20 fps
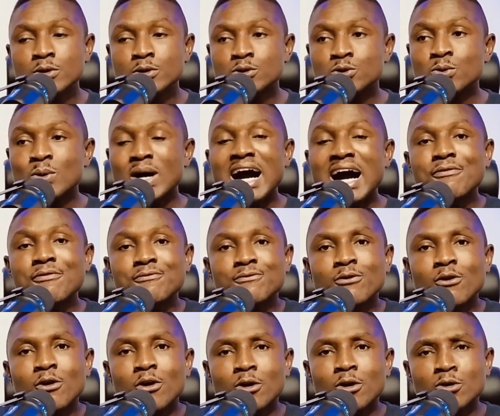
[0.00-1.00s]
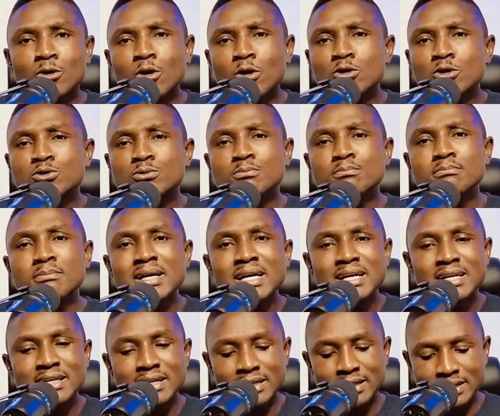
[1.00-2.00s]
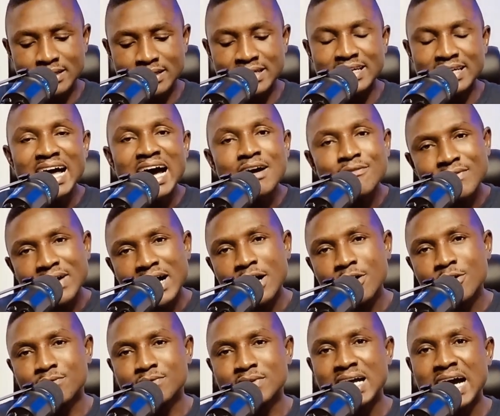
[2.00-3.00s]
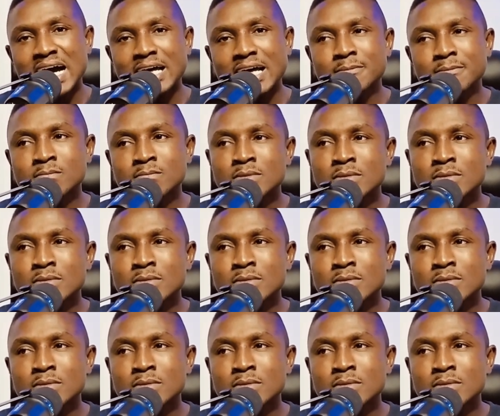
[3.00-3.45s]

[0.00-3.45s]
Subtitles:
to have fun or to make a laugh out of that